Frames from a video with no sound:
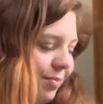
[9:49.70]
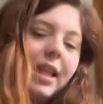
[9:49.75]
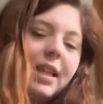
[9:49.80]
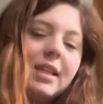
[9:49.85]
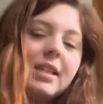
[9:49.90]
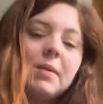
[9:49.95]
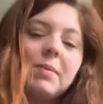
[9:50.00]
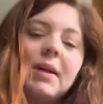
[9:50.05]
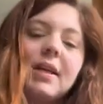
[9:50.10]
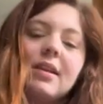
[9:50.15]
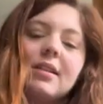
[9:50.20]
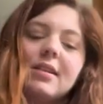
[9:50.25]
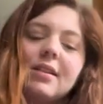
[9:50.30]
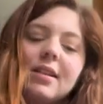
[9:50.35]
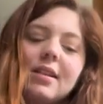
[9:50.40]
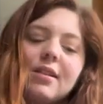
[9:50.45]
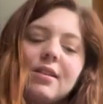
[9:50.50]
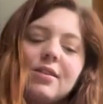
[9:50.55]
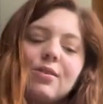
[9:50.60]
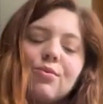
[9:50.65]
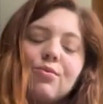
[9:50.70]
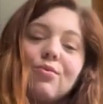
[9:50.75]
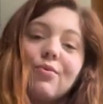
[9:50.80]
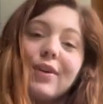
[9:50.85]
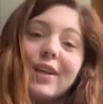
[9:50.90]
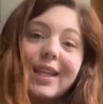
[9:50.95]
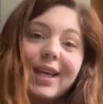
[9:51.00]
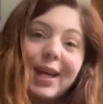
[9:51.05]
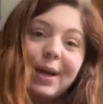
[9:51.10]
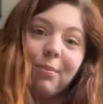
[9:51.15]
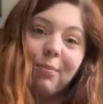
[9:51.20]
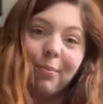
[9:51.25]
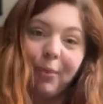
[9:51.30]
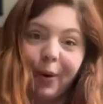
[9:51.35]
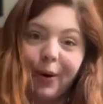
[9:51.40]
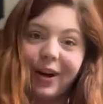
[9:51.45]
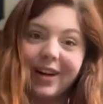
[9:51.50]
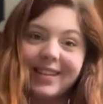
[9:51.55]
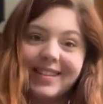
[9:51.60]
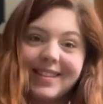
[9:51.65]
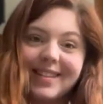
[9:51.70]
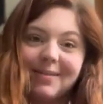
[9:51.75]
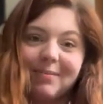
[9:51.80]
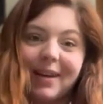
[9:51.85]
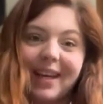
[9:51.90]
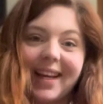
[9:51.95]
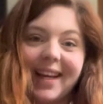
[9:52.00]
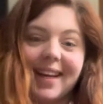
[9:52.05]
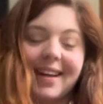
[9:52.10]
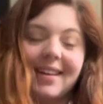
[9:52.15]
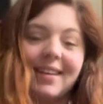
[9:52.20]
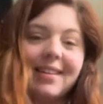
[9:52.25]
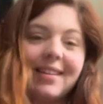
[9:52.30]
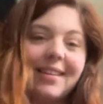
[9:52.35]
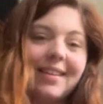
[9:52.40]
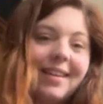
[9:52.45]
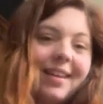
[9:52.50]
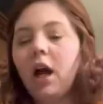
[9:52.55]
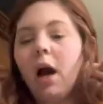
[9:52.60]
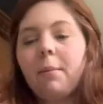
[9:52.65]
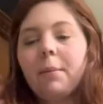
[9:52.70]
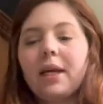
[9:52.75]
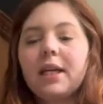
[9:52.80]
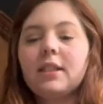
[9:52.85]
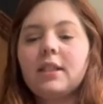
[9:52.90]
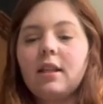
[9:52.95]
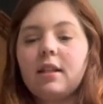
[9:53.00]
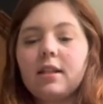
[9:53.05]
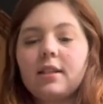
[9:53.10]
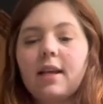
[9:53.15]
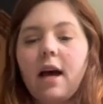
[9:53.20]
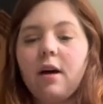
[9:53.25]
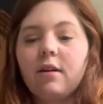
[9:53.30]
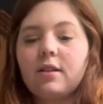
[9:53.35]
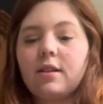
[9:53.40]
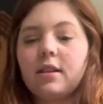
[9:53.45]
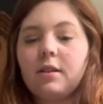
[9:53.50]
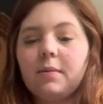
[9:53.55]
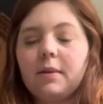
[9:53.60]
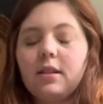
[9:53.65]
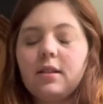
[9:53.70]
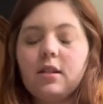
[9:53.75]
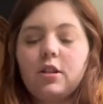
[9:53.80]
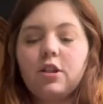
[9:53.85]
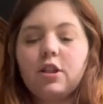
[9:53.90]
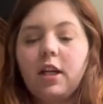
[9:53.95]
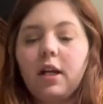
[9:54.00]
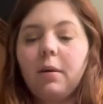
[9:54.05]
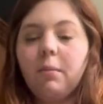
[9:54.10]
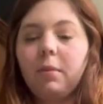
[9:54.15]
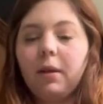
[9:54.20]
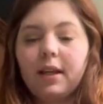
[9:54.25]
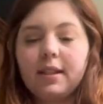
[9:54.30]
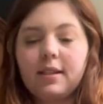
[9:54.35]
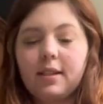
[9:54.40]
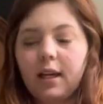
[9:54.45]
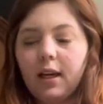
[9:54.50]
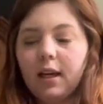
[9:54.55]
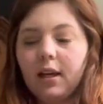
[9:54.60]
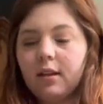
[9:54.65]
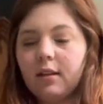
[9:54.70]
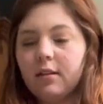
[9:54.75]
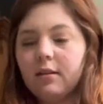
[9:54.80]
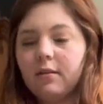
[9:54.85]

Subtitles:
This space is really important to me. Coming into this house has been such like a blessing.